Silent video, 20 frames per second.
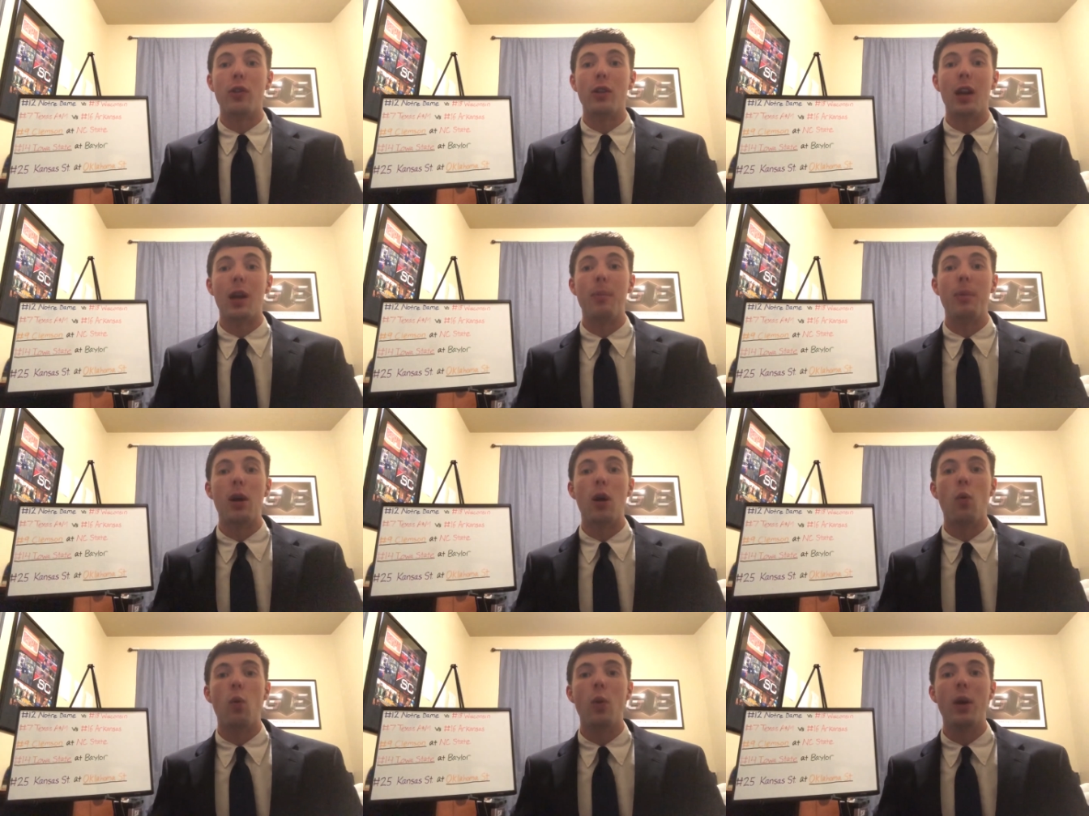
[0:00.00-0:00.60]
It's going to
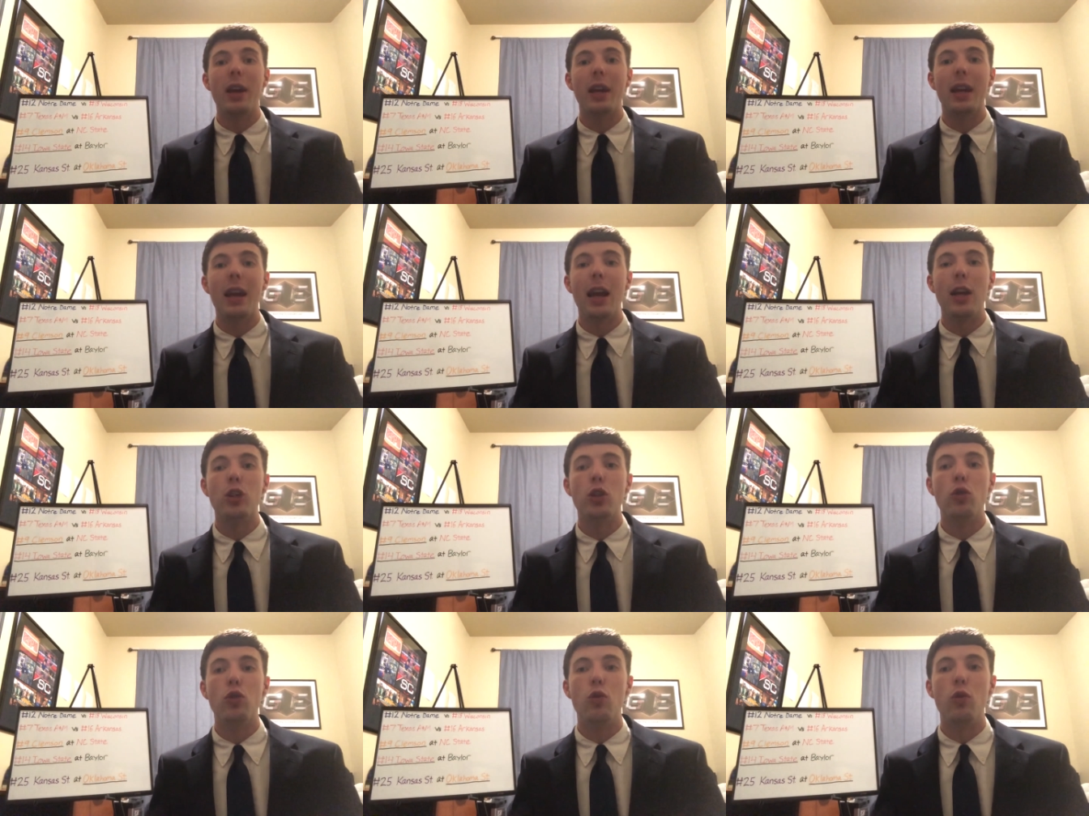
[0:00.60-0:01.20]
be a
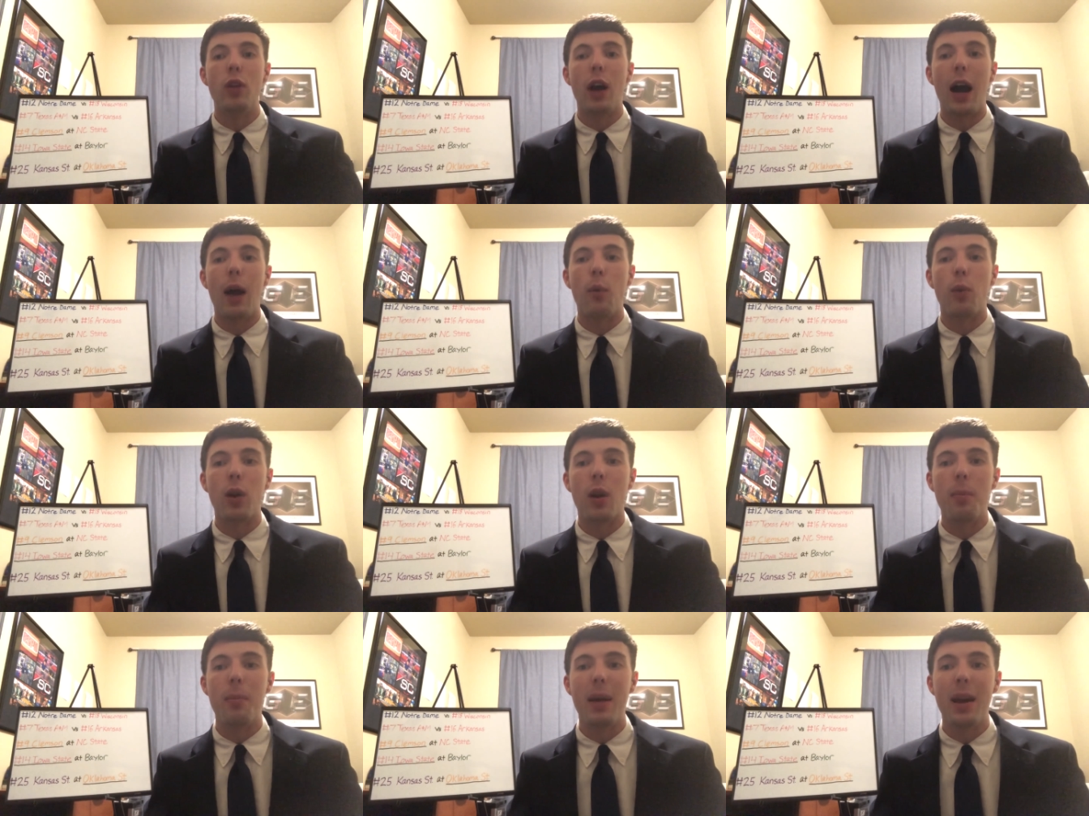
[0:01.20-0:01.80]
weekend you do not
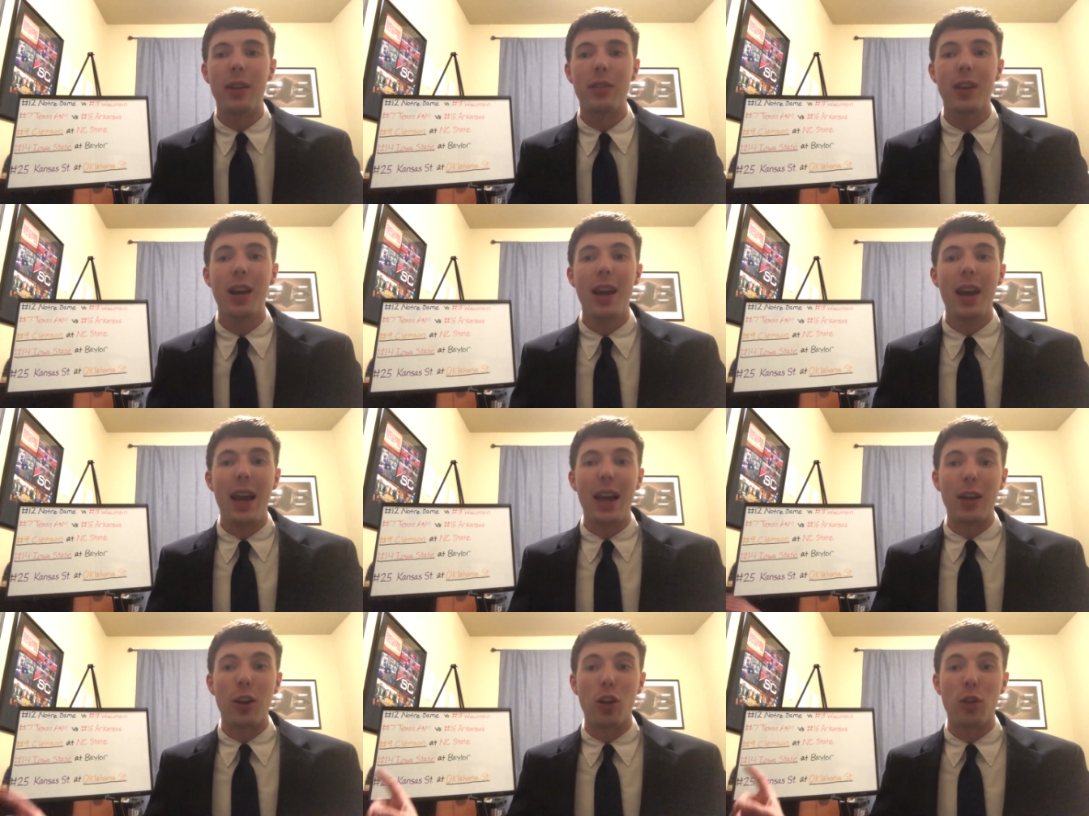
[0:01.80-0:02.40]
want to miss,
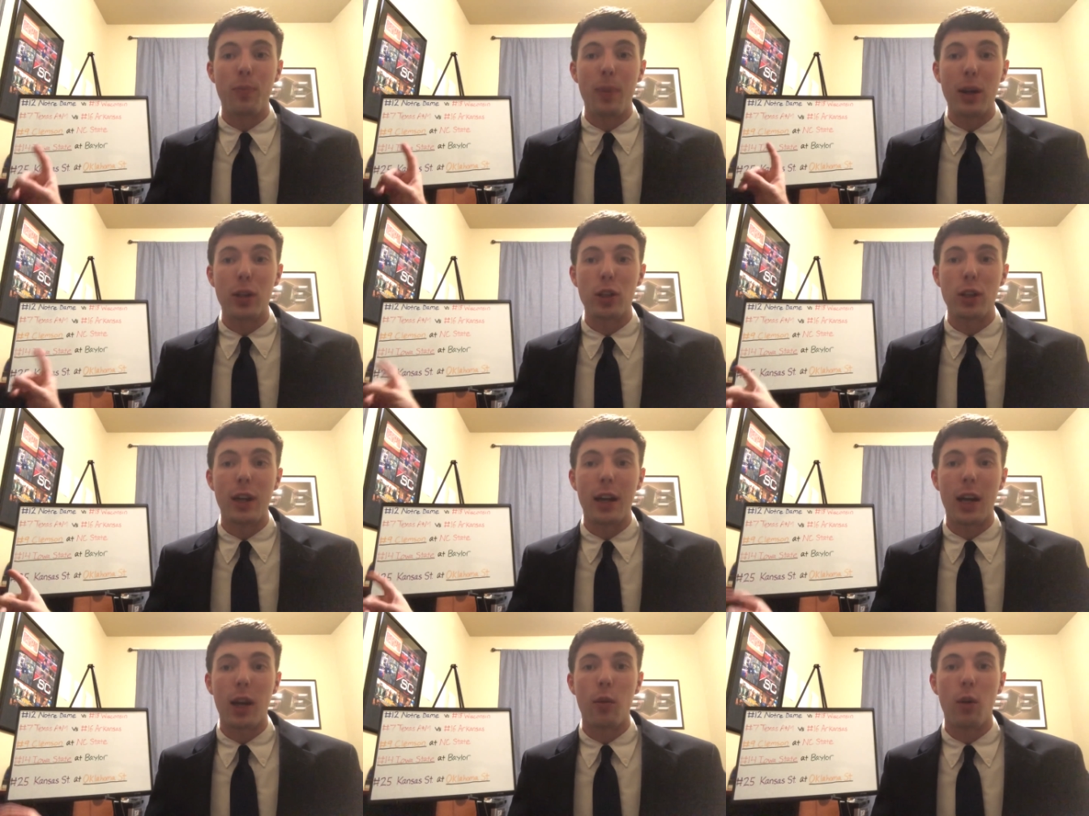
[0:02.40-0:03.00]
and you're
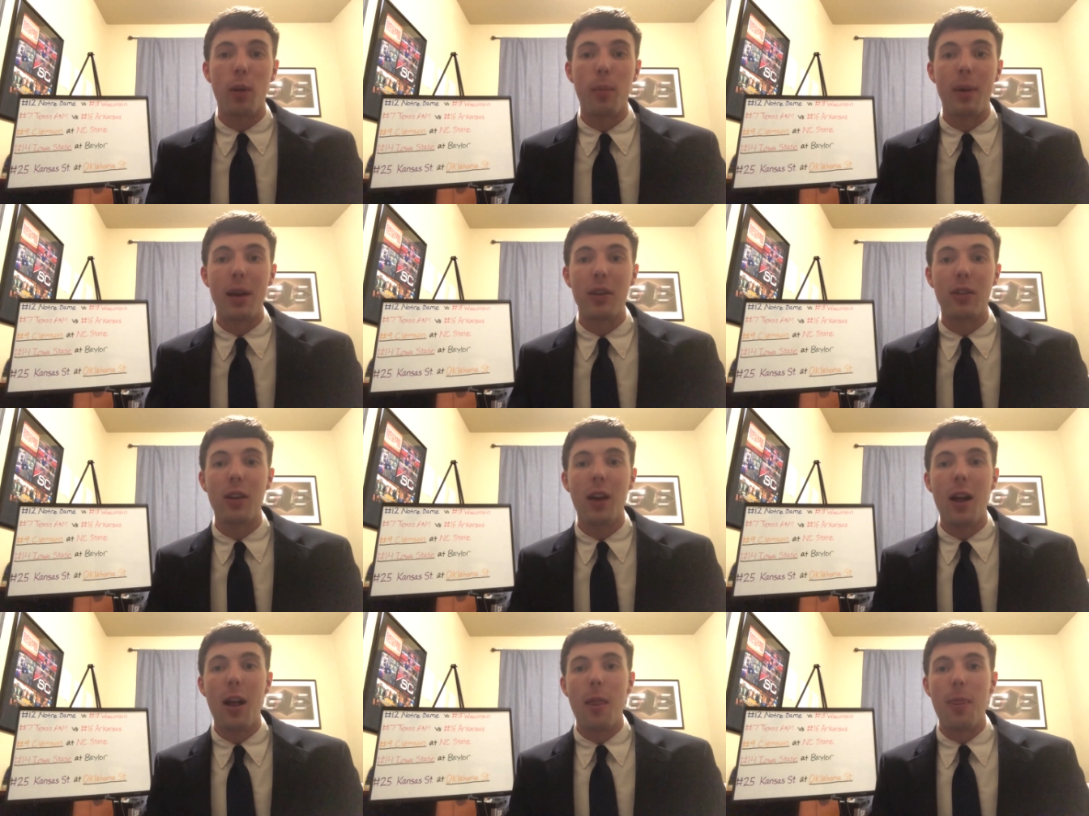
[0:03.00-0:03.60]
especially not going to want to
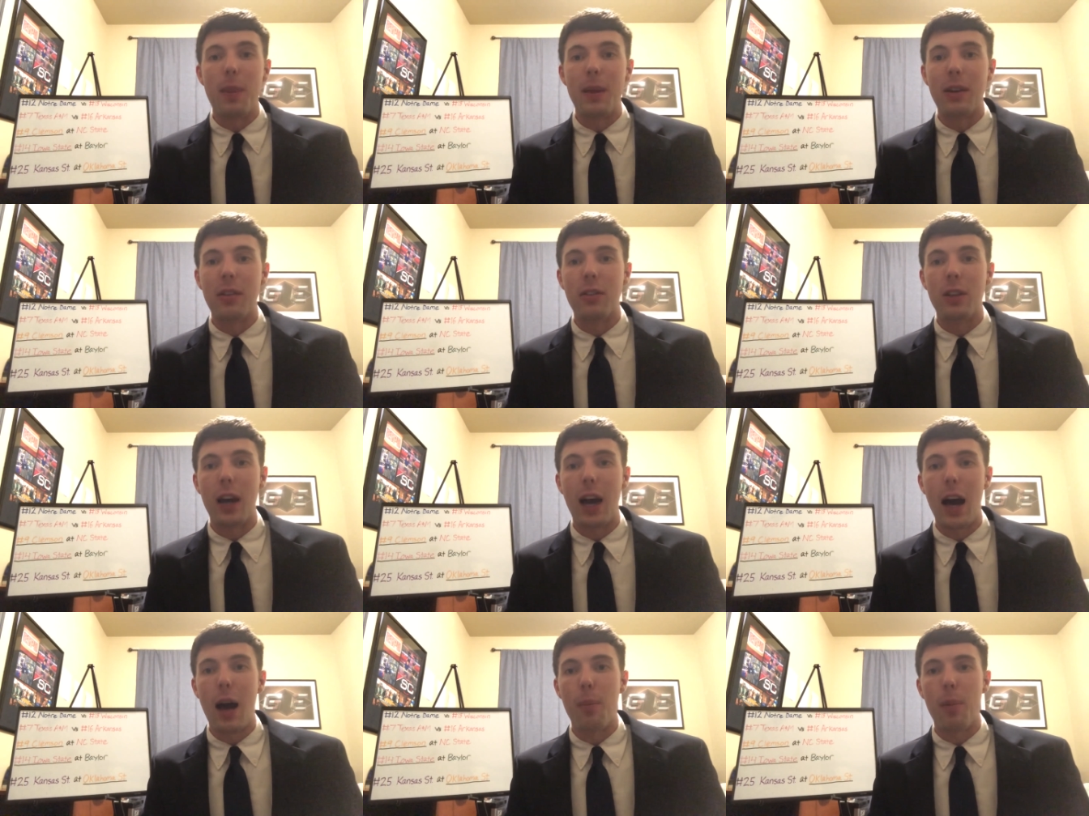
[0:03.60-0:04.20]
miss these
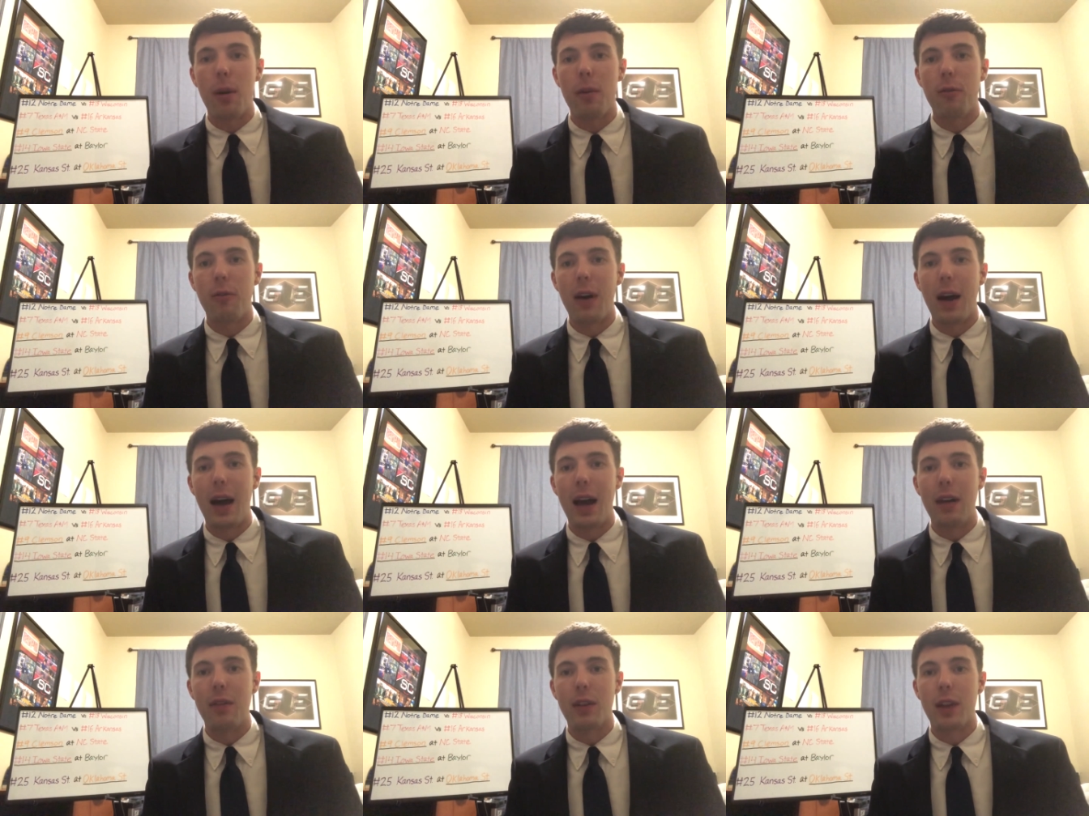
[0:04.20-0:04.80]
top
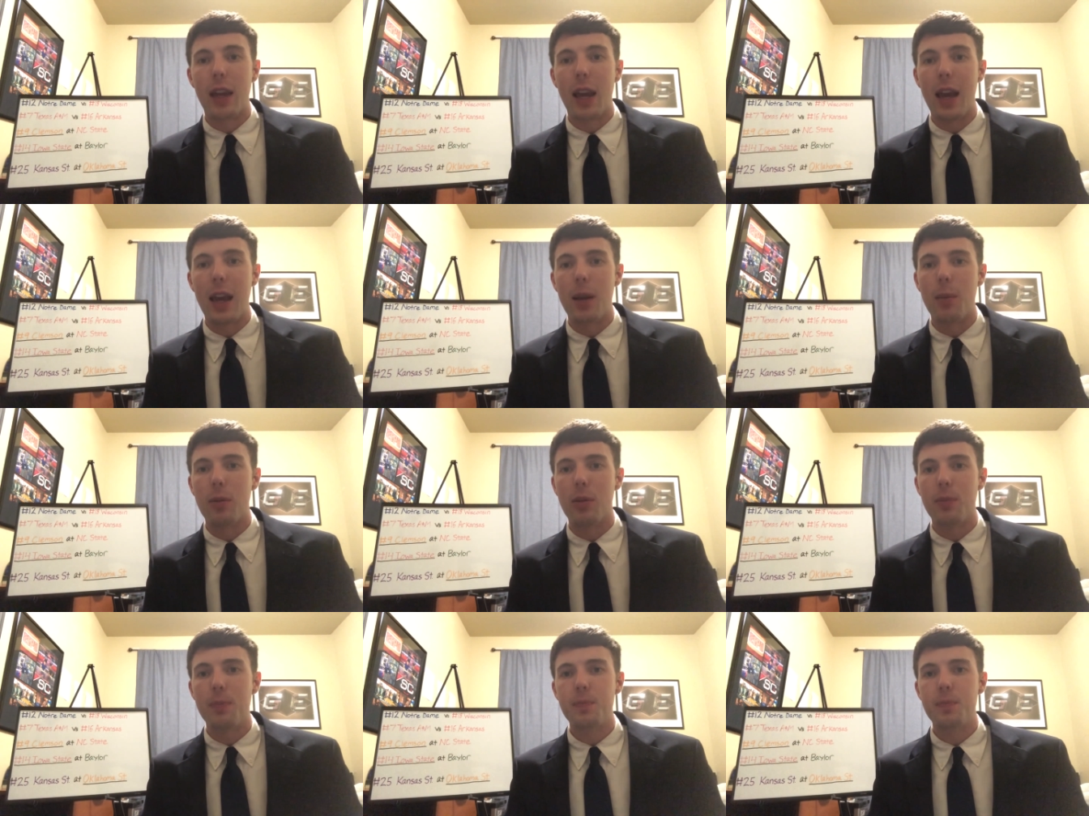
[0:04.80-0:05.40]
five
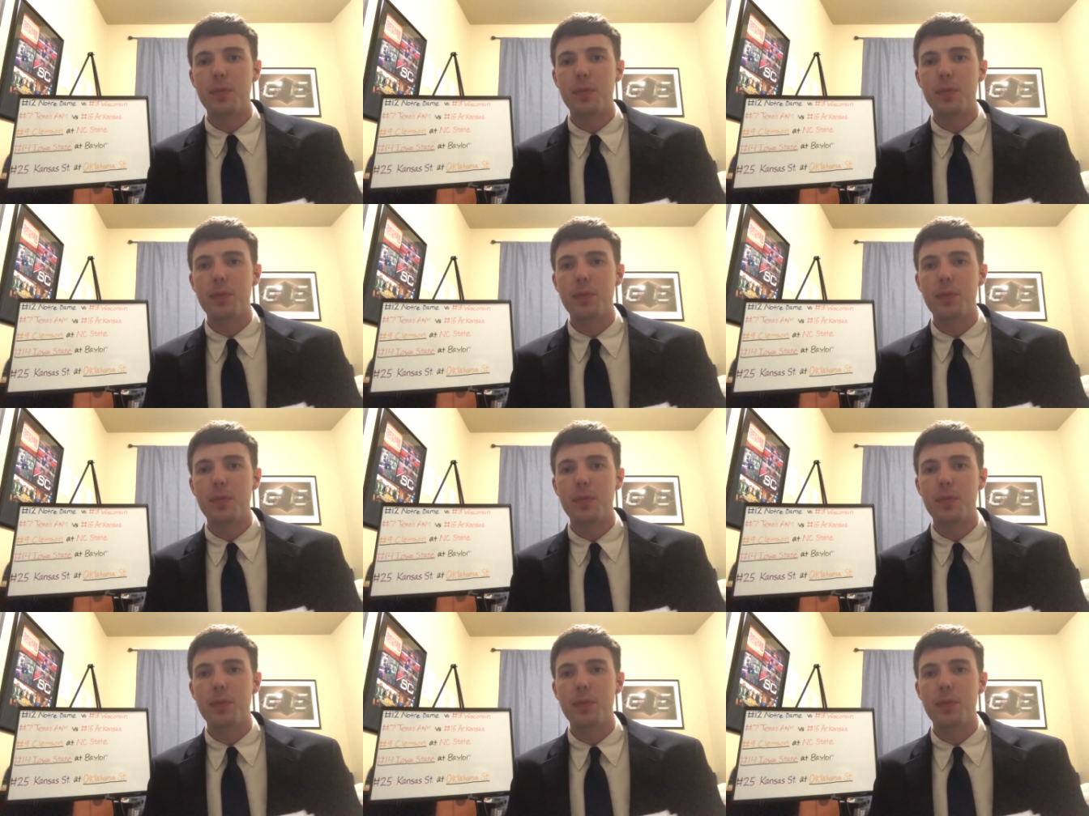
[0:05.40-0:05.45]
games.